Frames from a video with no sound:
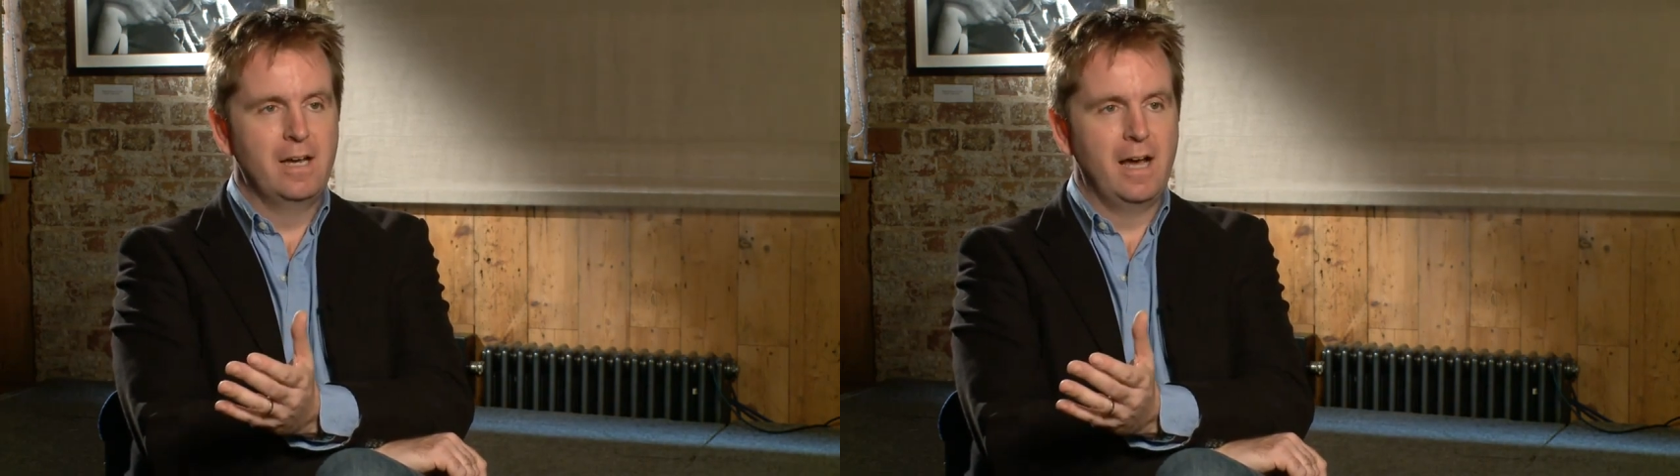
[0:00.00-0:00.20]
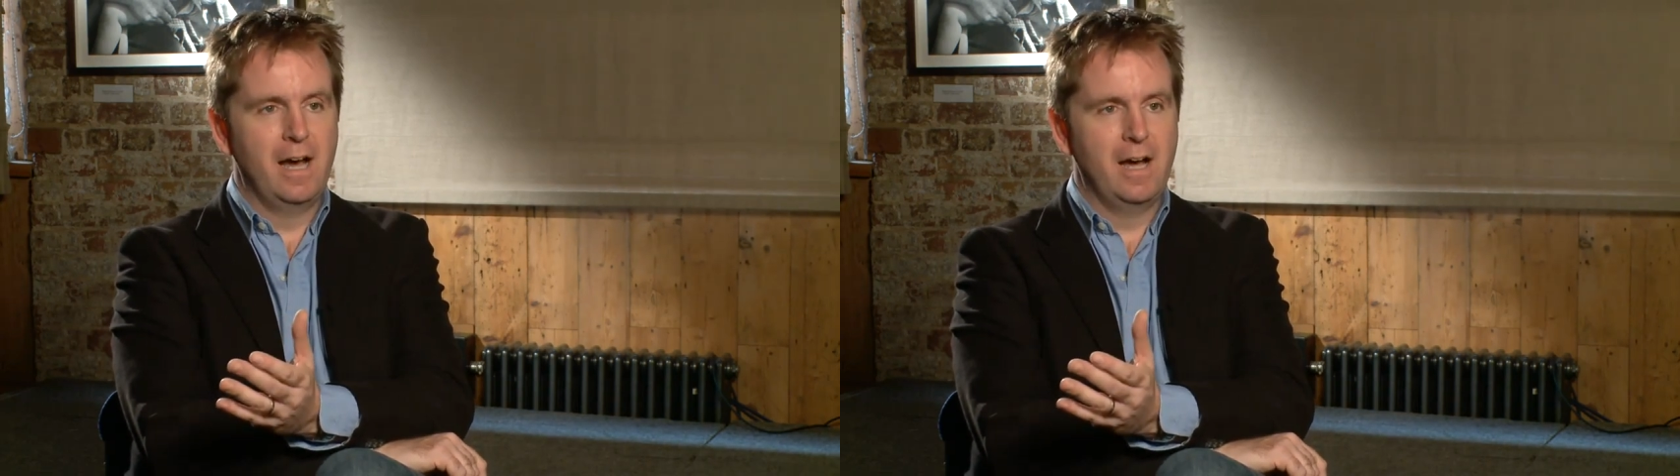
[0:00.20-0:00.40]

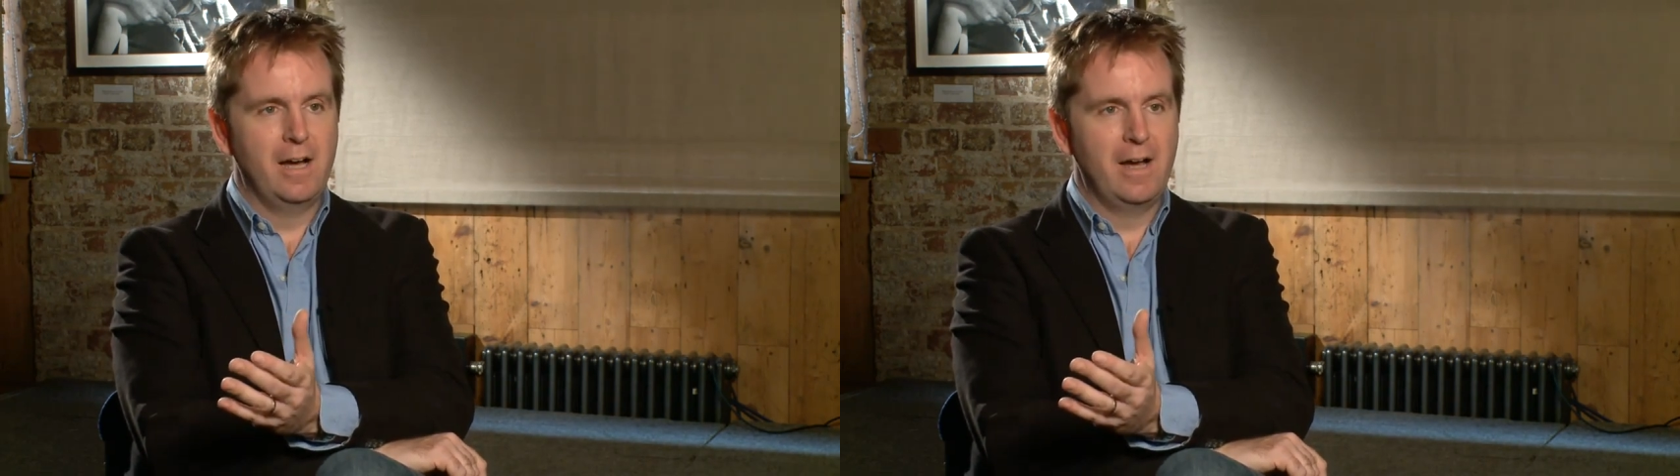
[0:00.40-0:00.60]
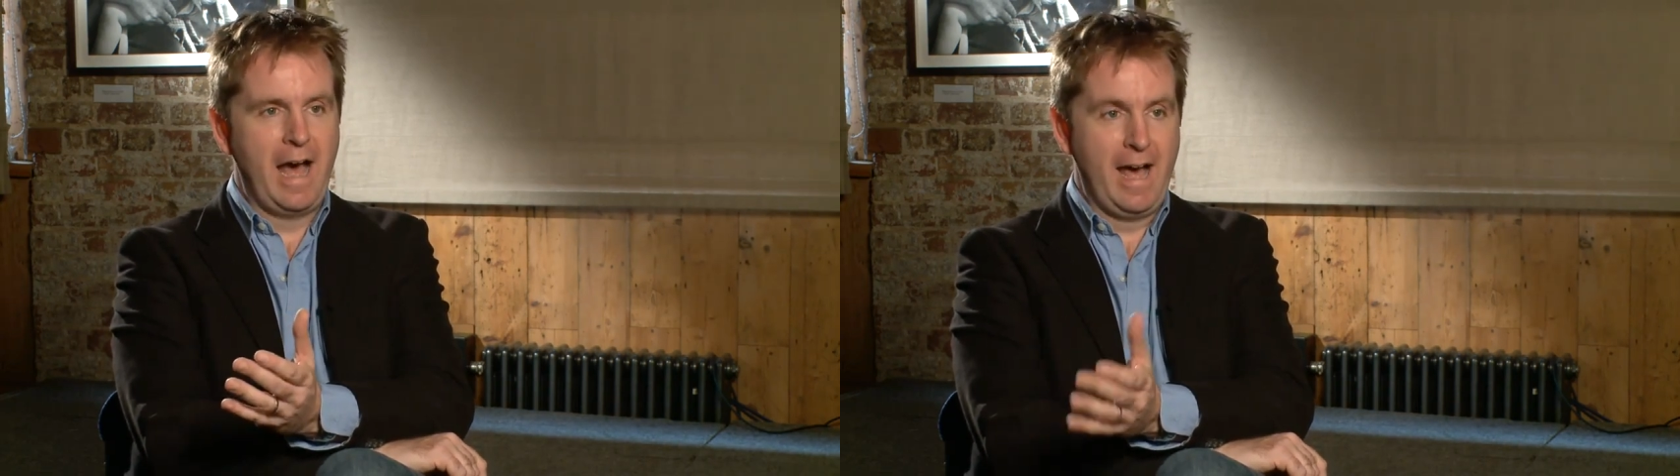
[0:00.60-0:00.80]

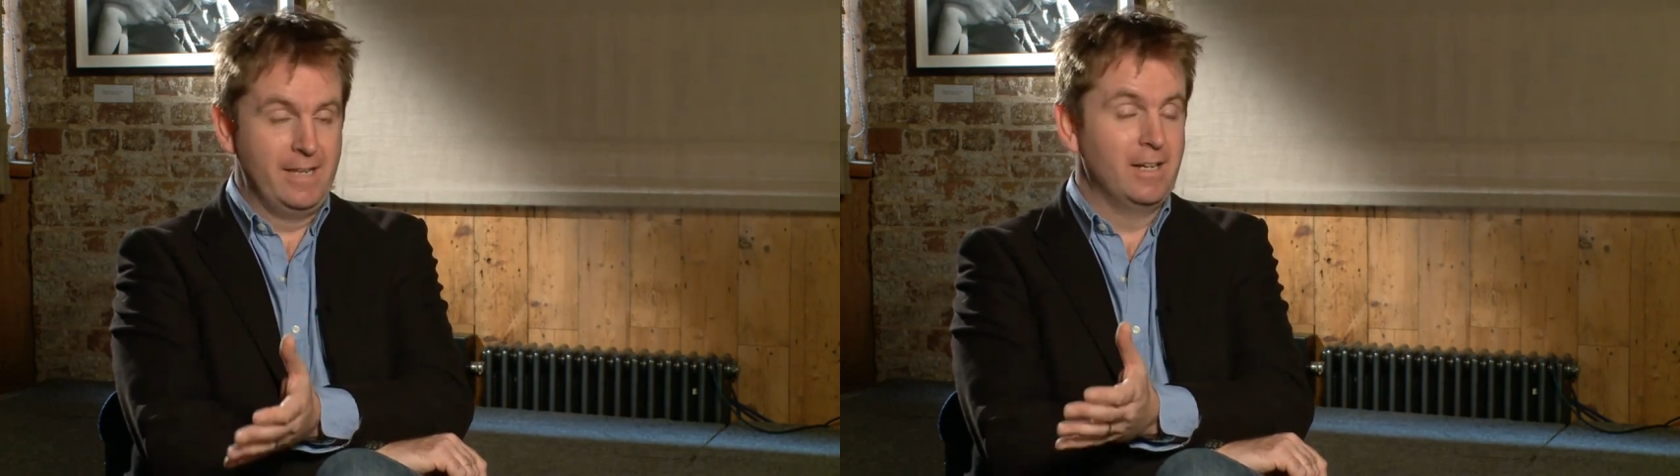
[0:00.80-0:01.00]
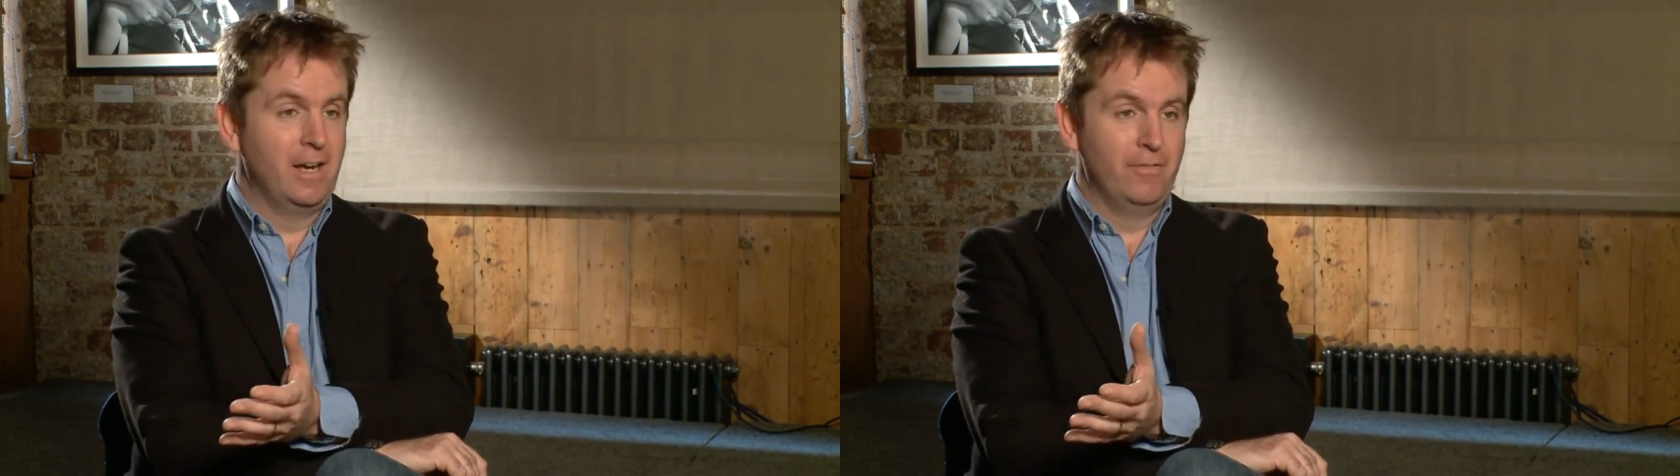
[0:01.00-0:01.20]

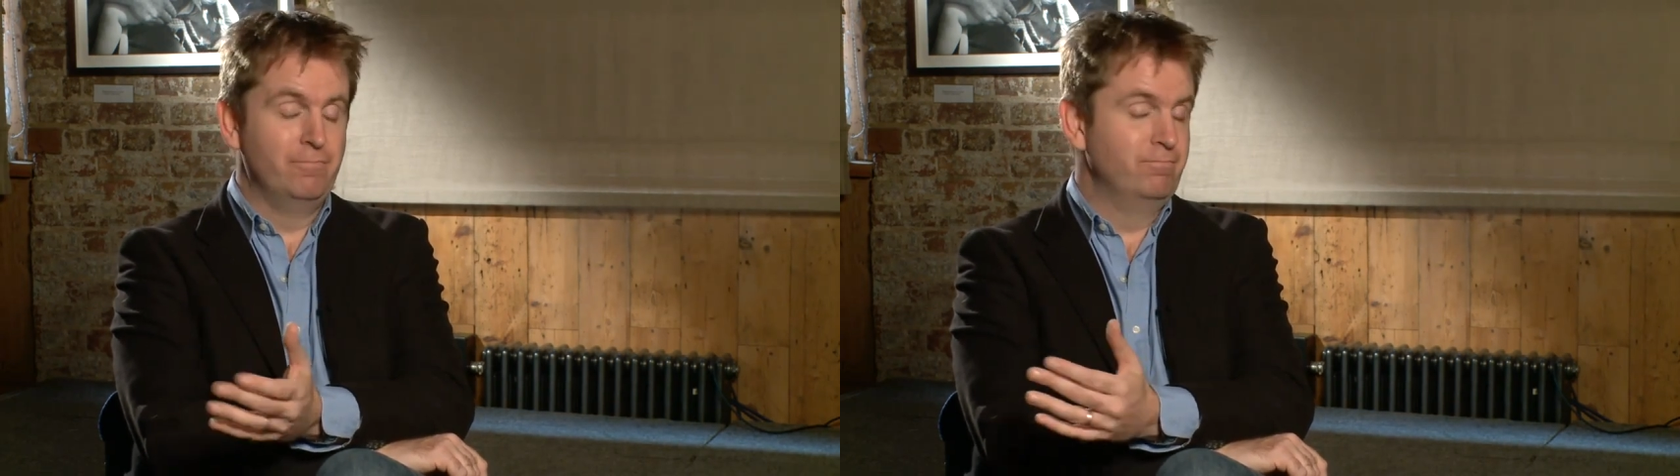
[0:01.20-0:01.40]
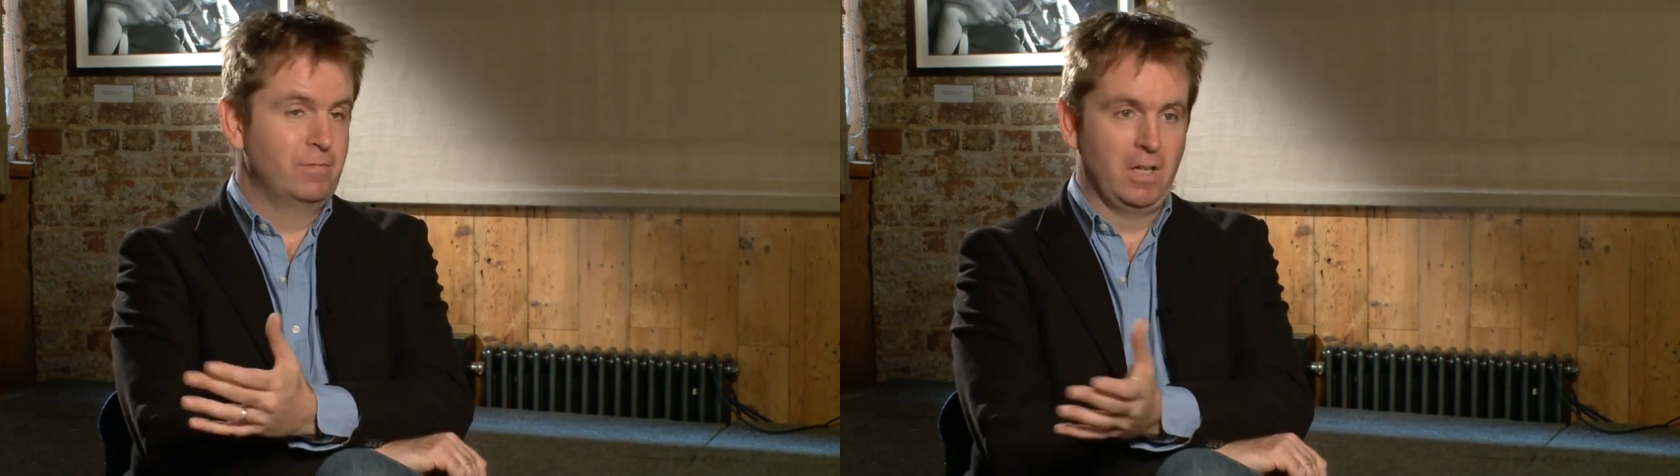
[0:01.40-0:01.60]
had a
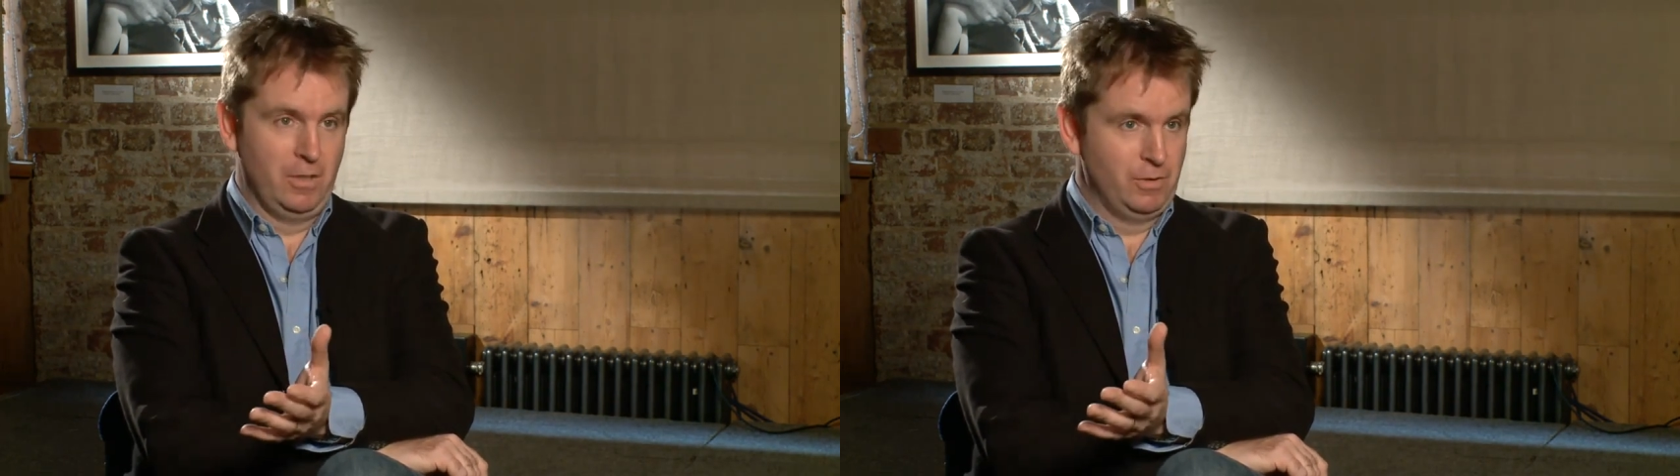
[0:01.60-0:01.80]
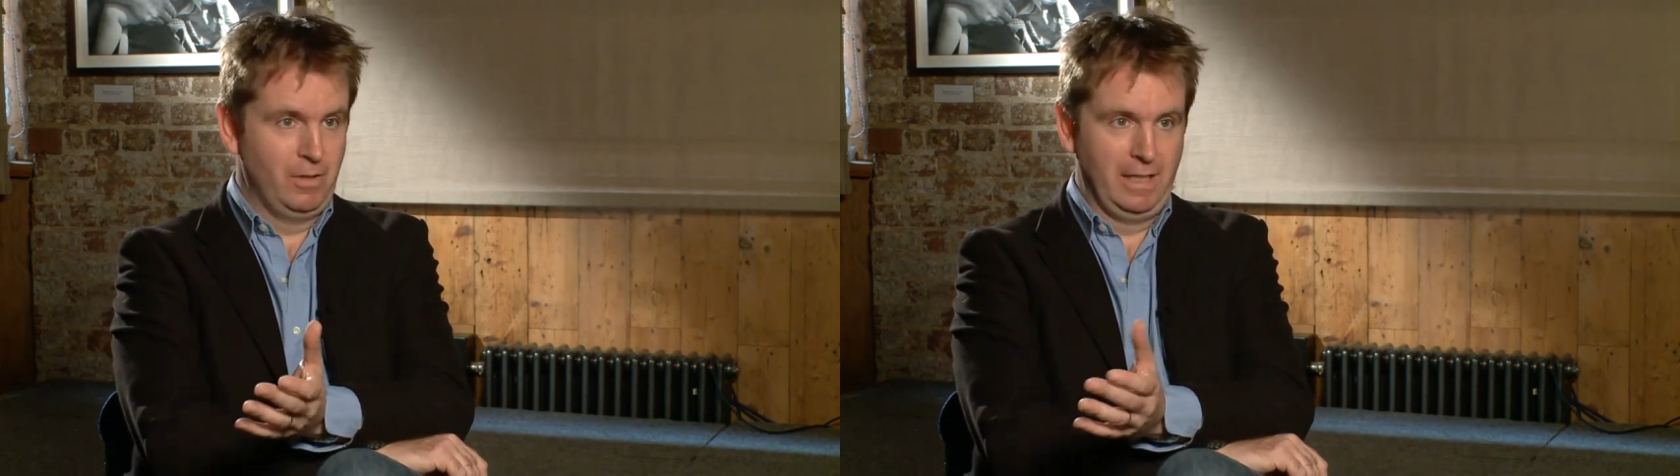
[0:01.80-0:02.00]
close